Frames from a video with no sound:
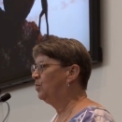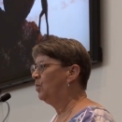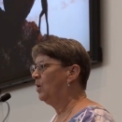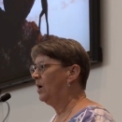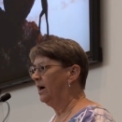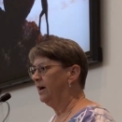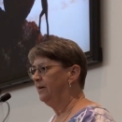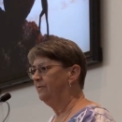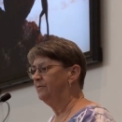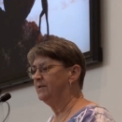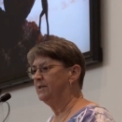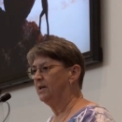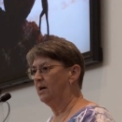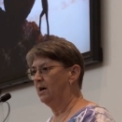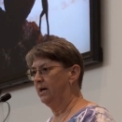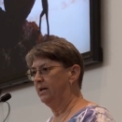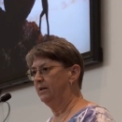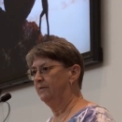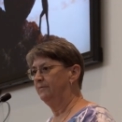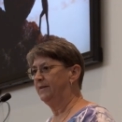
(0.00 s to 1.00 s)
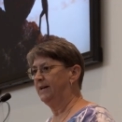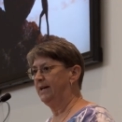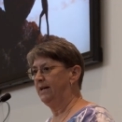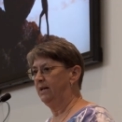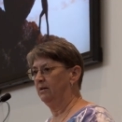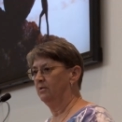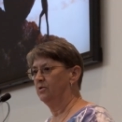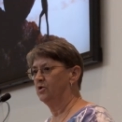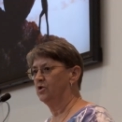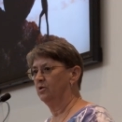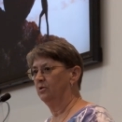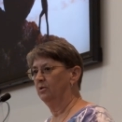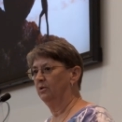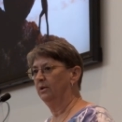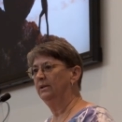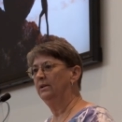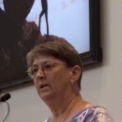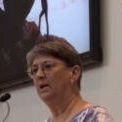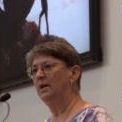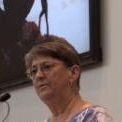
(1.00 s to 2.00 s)
wife died of cancer
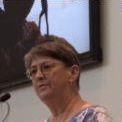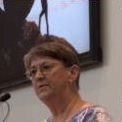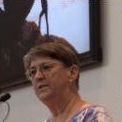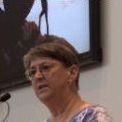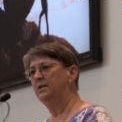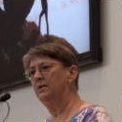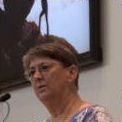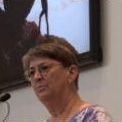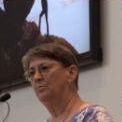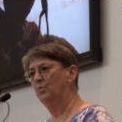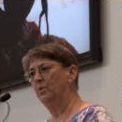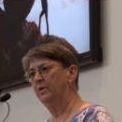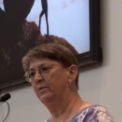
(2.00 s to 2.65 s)
and left him